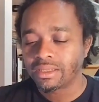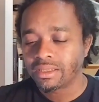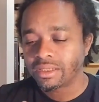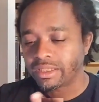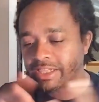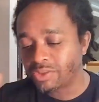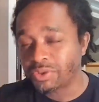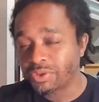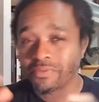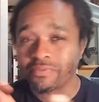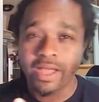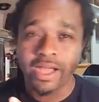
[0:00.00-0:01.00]
is when you
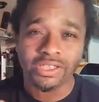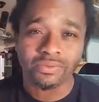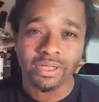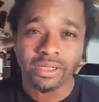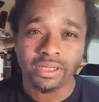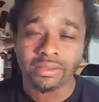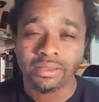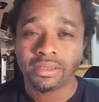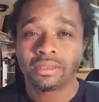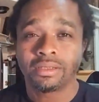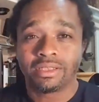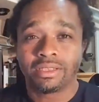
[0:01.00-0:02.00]
factor in
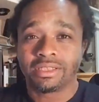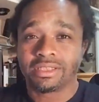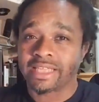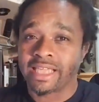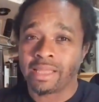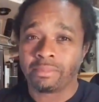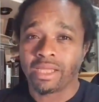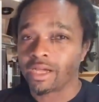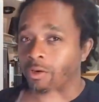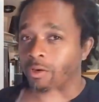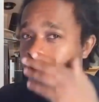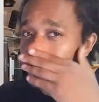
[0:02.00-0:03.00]
the San
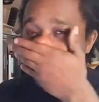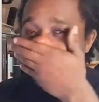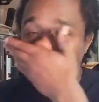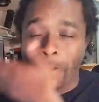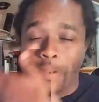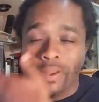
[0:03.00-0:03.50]
Mignon River,